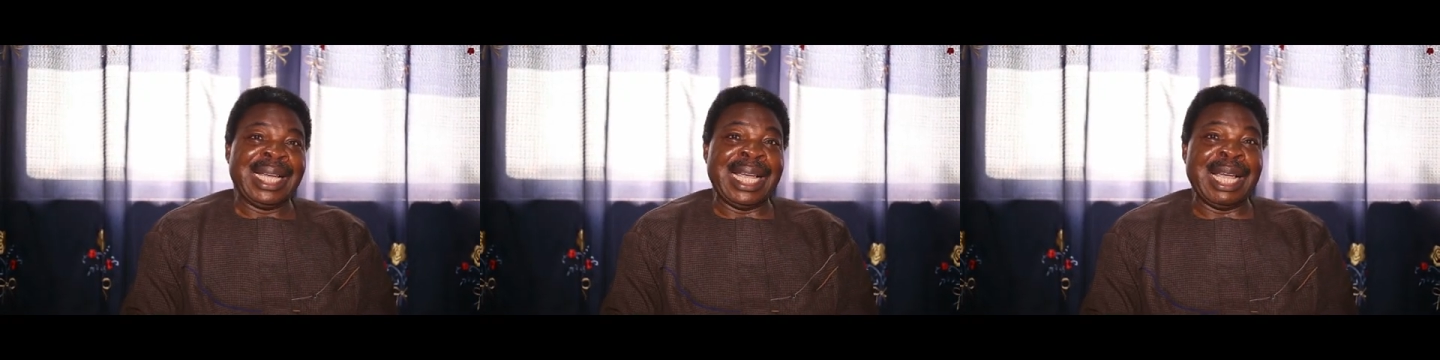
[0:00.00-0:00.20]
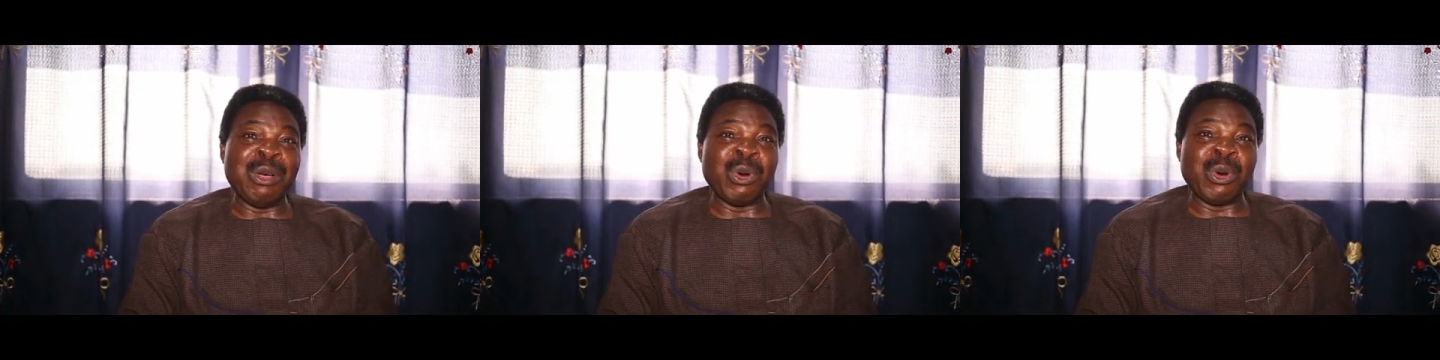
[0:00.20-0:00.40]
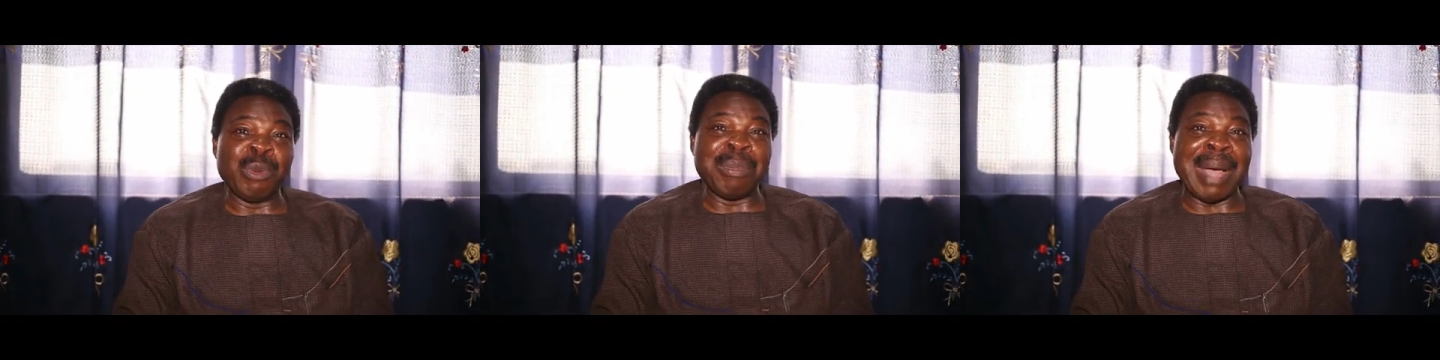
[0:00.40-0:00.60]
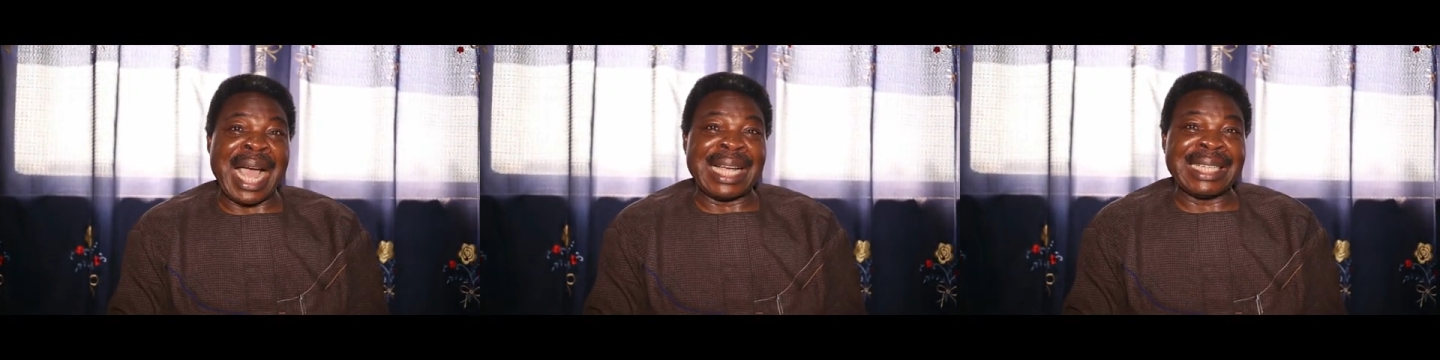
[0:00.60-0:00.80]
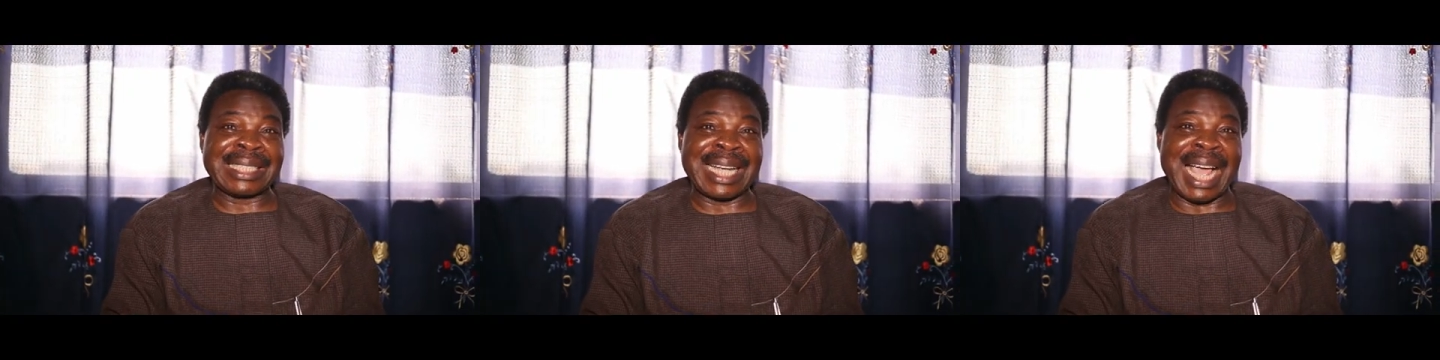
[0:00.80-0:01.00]
He will
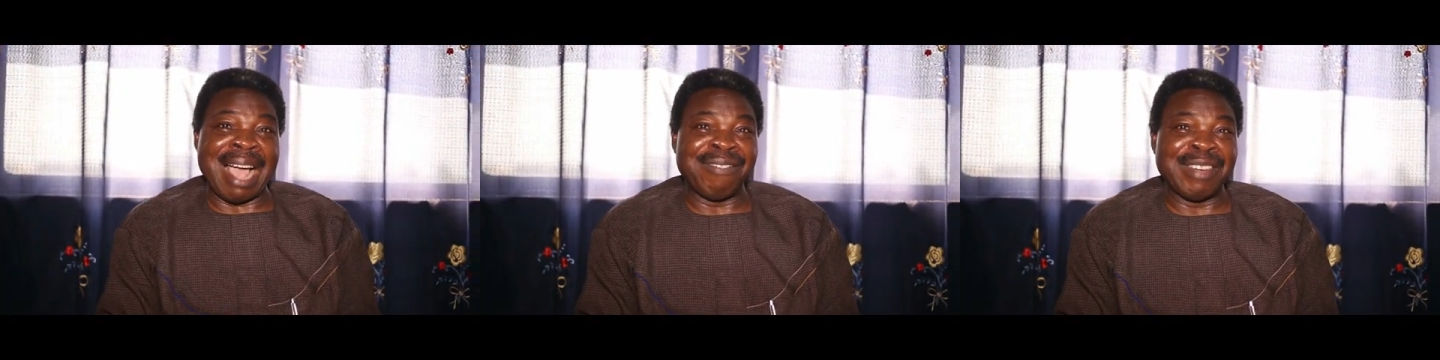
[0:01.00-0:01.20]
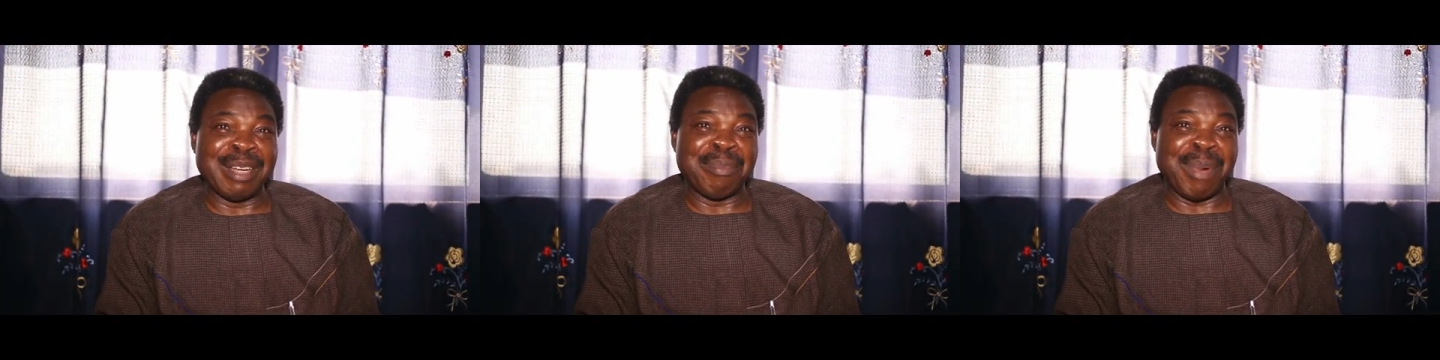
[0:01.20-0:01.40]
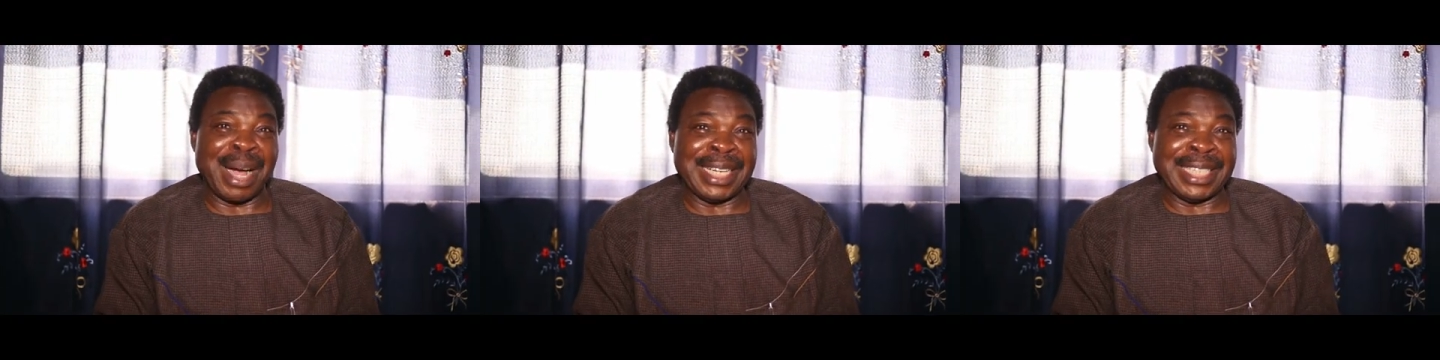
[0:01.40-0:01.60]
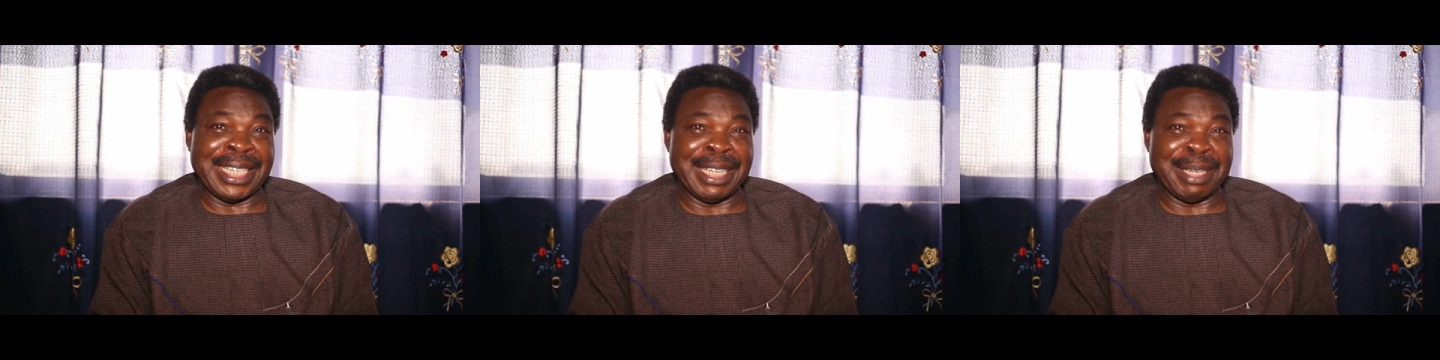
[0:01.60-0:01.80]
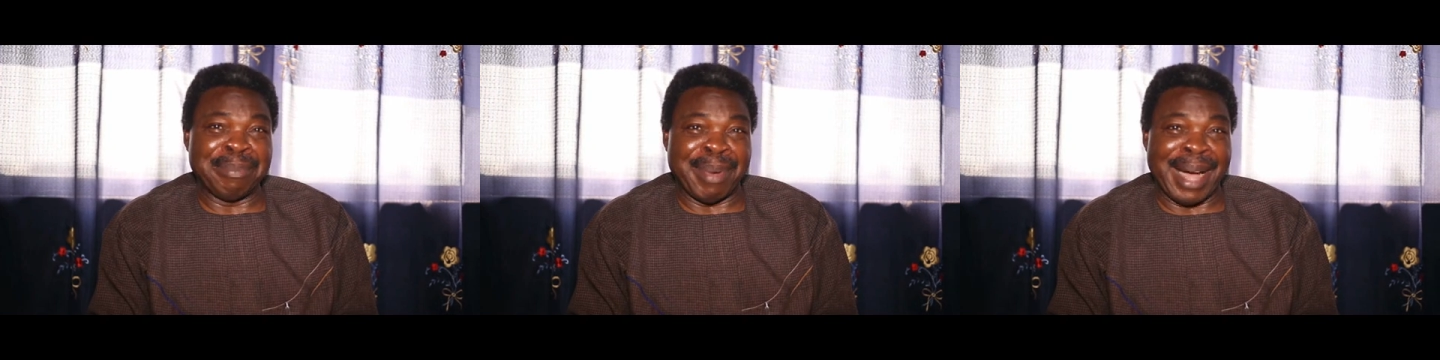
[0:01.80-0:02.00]
mention
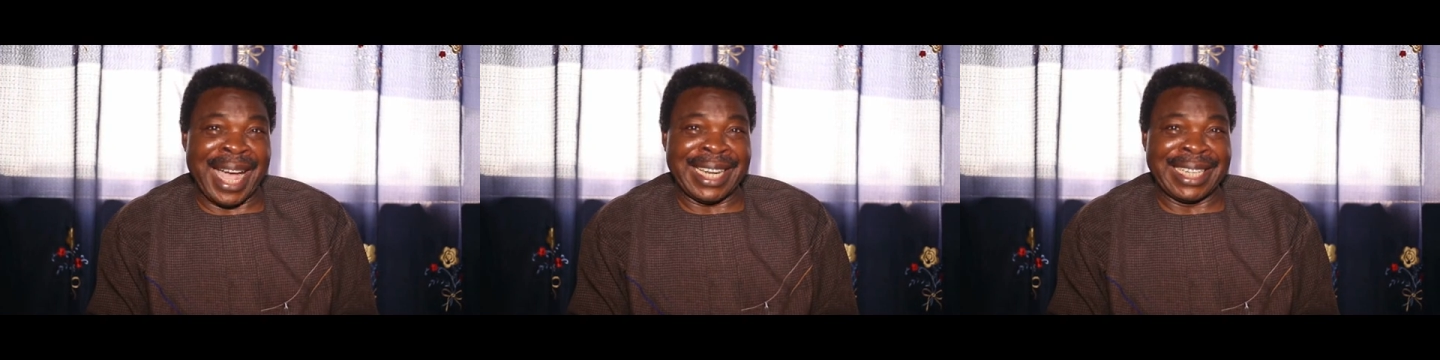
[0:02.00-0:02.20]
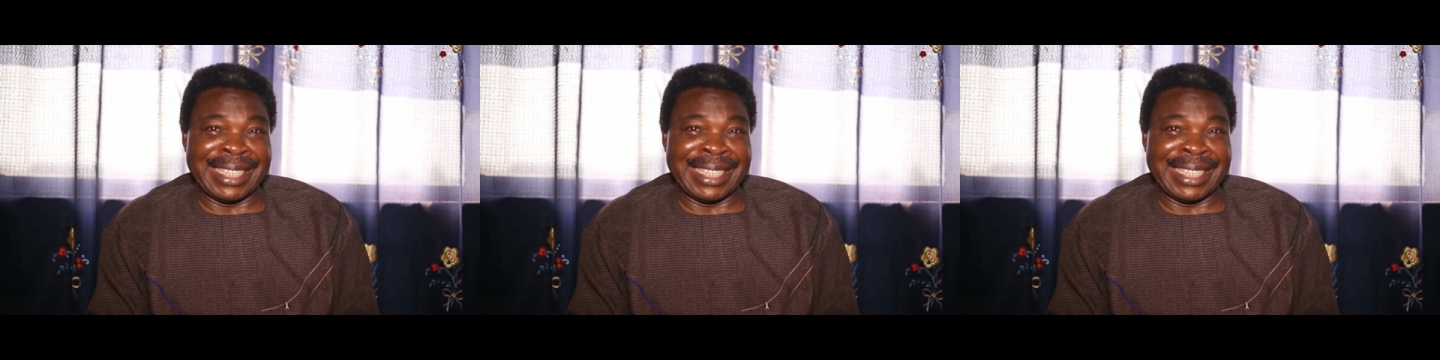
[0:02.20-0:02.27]
everybody by